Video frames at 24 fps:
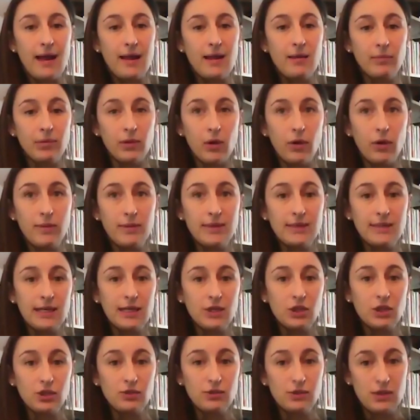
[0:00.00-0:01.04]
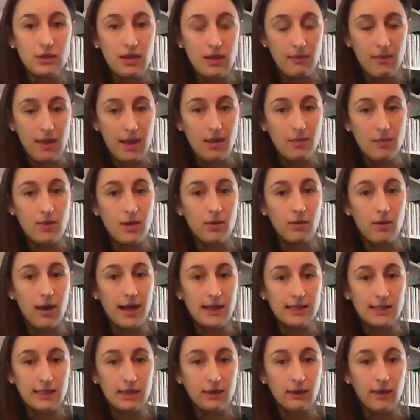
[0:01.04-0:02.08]
employment issues that may be
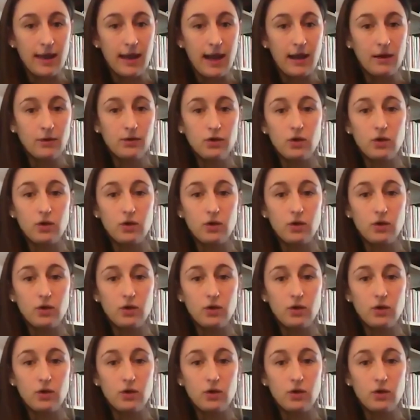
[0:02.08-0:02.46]
arising right now.